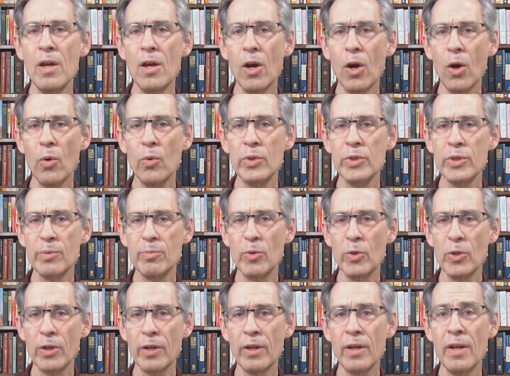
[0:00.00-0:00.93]
Owen's
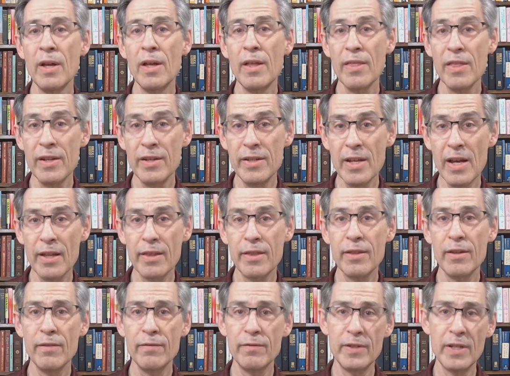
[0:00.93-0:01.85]
book, The Death
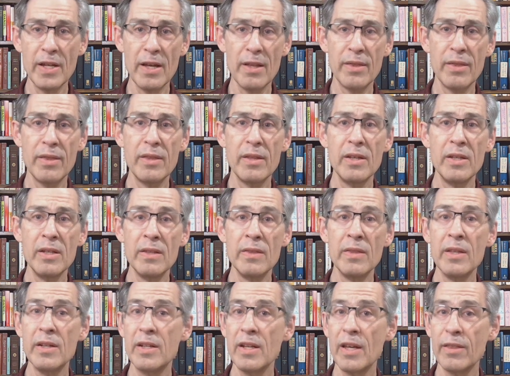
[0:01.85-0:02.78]
of Death in
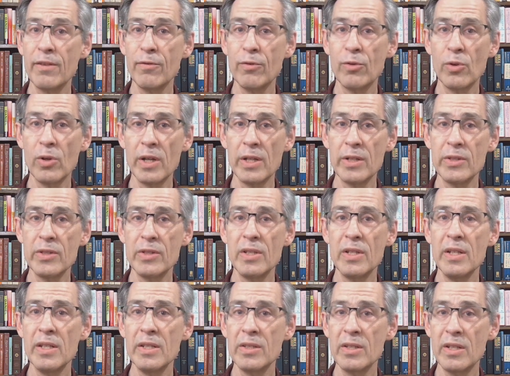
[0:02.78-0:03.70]
the Death of Christ,
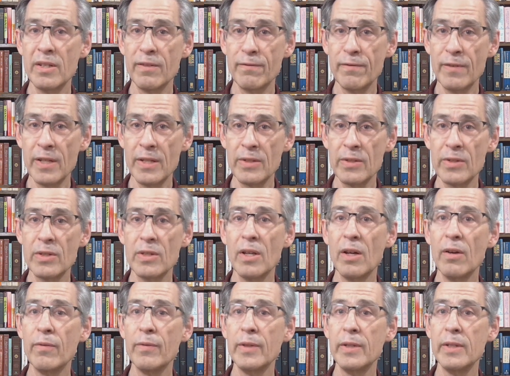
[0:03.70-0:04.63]
is a defense
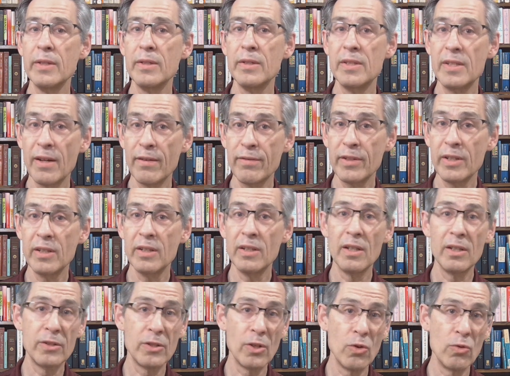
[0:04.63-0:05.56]
of the definite
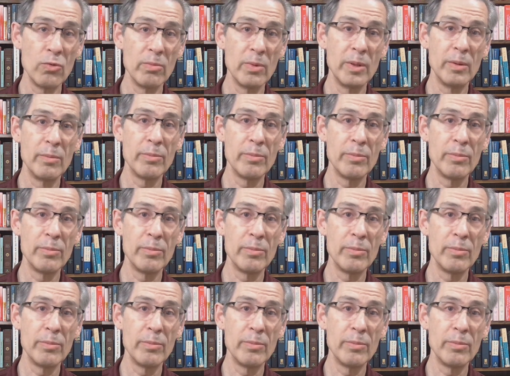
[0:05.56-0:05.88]
atonement